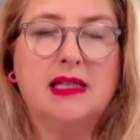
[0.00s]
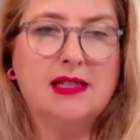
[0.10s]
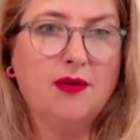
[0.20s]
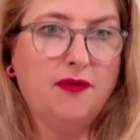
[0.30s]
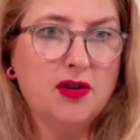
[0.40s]

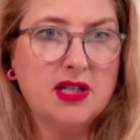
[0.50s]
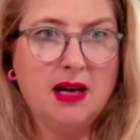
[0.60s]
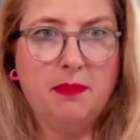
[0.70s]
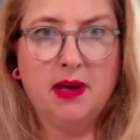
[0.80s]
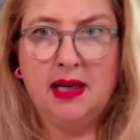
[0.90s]
So for
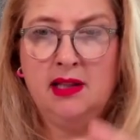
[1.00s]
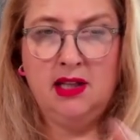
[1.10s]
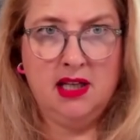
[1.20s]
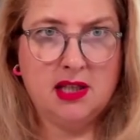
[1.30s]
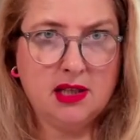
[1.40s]
example, in
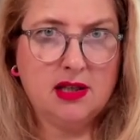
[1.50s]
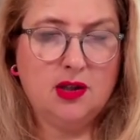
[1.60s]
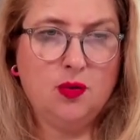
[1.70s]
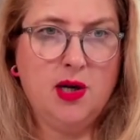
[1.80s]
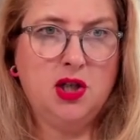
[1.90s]
this
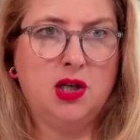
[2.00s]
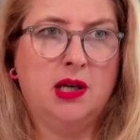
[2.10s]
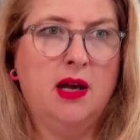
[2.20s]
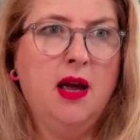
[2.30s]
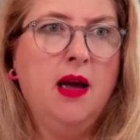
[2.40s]

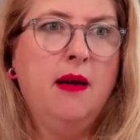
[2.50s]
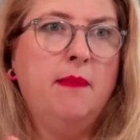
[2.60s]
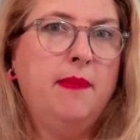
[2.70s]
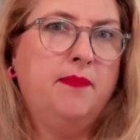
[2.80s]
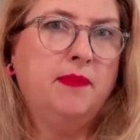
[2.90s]
situation,
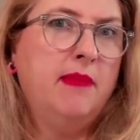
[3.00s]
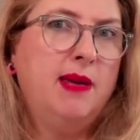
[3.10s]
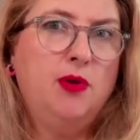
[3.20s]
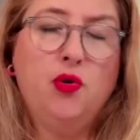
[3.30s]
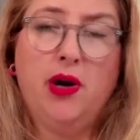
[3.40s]

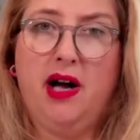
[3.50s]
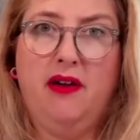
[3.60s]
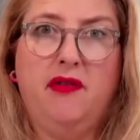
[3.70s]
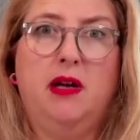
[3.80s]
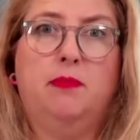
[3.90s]
maybe you
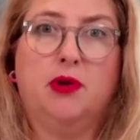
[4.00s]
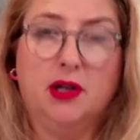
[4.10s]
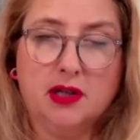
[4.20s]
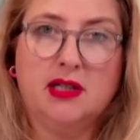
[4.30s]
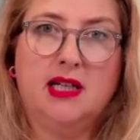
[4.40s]
have a
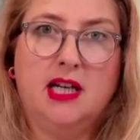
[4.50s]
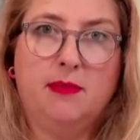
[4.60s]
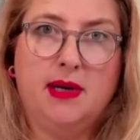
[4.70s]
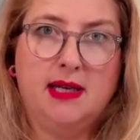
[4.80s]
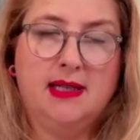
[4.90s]
products
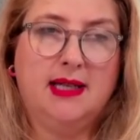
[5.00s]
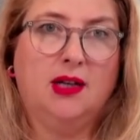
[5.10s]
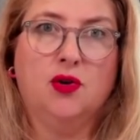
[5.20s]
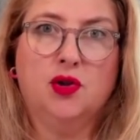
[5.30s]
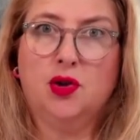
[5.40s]
database that
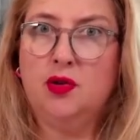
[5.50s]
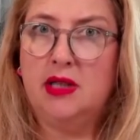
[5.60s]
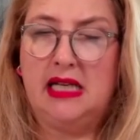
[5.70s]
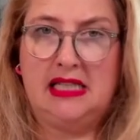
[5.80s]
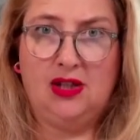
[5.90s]
also
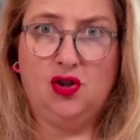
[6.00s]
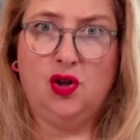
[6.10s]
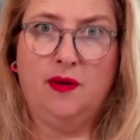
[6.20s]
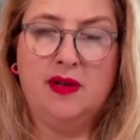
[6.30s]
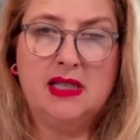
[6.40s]
contains your
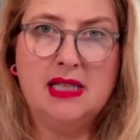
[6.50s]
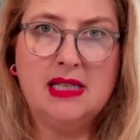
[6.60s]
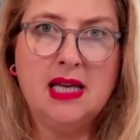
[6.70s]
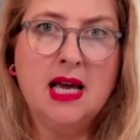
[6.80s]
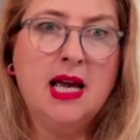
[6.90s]

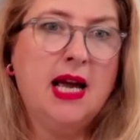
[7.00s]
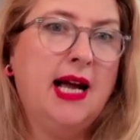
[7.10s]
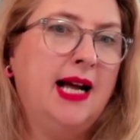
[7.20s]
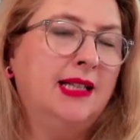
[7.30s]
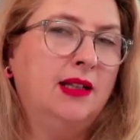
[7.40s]
services,
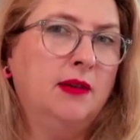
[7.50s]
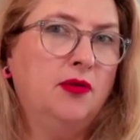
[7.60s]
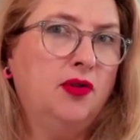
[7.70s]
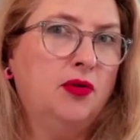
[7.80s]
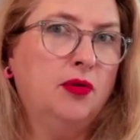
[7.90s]
and
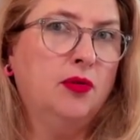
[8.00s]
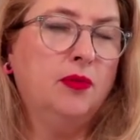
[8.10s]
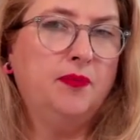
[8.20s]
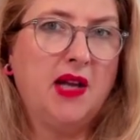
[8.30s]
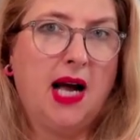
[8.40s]

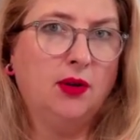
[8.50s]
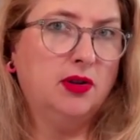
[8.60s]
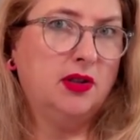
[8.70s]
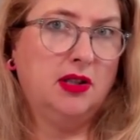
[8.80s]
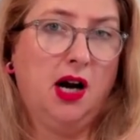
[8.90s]

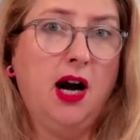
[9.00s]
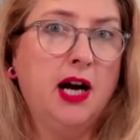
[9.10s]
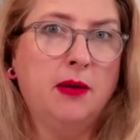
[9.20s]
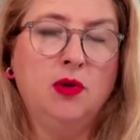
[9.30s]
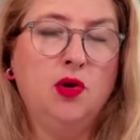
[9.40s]
throughout
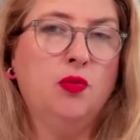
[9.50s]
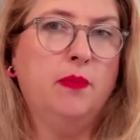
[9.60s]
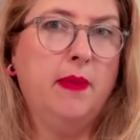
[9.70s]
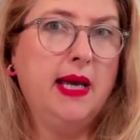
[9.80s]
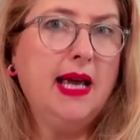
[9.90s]
time you
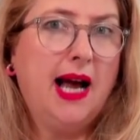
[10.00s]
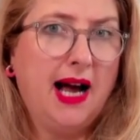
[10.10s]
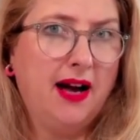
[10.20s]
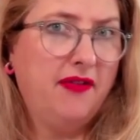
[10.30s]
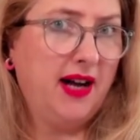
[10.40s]
may
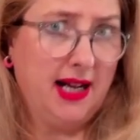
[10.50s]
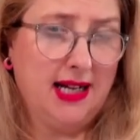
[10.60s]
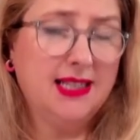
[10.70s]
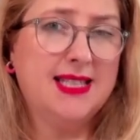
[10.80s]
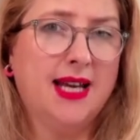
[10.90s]
have
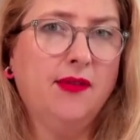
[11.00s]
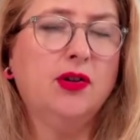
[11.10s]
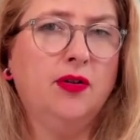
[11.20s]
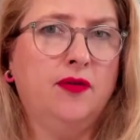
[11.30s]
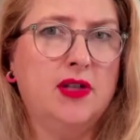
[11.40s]
had several
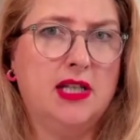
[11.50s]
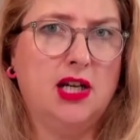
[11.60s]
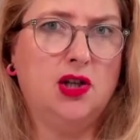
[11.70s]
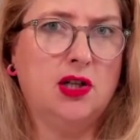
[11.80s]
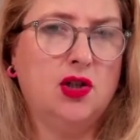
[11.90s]

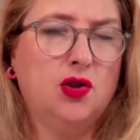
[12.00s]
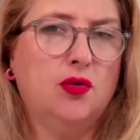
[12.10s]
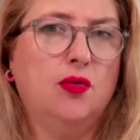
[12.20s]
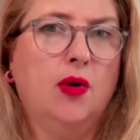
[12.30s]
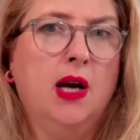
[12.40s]
conversations
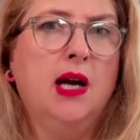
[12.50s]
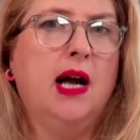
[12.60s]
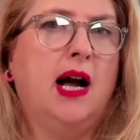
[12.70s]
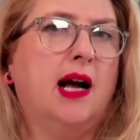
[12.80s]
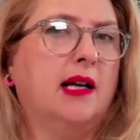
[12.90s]
to
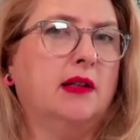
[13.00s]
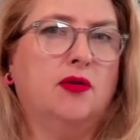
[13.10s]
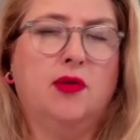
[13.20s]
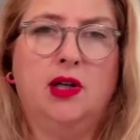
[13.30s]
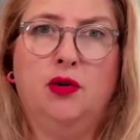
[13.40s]

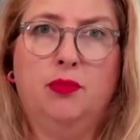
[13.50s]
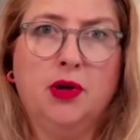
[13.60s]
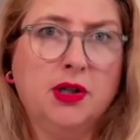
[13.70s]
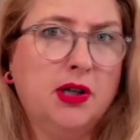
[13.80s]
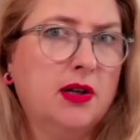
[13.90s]
create new
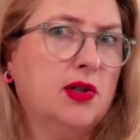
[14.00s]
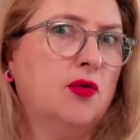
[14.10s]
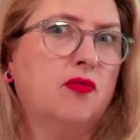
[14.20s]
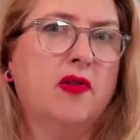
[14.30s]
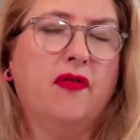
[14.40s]
products
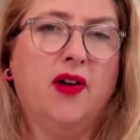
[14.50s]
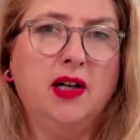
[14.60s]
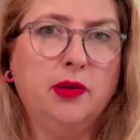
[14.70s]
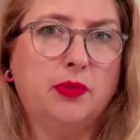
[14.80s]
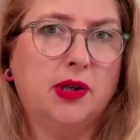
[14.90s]
or refine
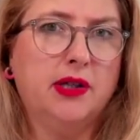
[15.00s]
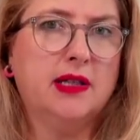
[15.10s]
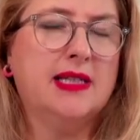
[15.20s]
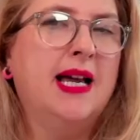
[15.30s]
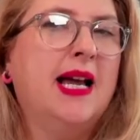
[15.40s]
your
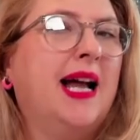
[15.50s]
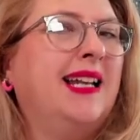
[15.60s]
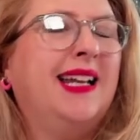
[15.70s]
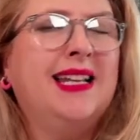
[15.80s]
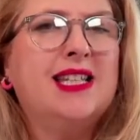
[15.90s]
products, and
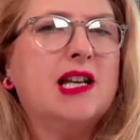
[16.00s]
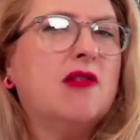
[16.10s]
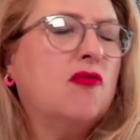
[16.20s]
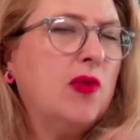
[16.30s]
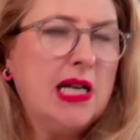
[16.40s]
then it's a
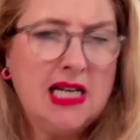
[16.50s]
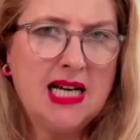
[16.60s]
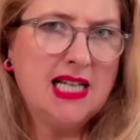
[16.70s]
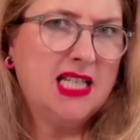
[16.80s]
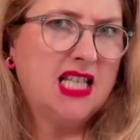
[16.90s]
really
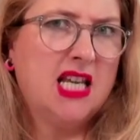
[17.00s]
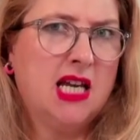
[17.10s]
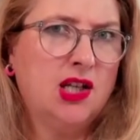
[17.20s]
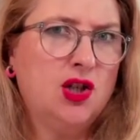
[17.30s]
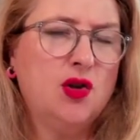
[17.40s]
nice
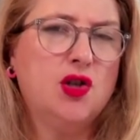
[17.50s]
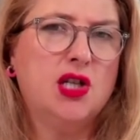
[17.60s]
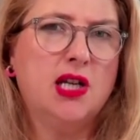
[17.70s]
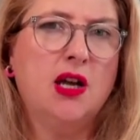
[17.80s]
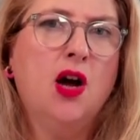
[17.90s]
thing to
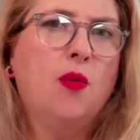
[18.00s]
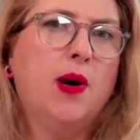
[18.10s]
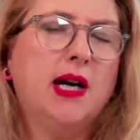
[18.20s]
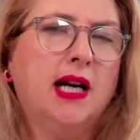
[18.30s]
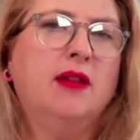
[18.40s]
see
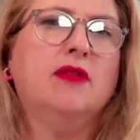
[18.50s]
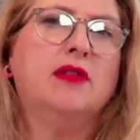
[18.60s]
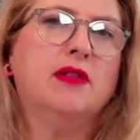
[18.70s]
what kind of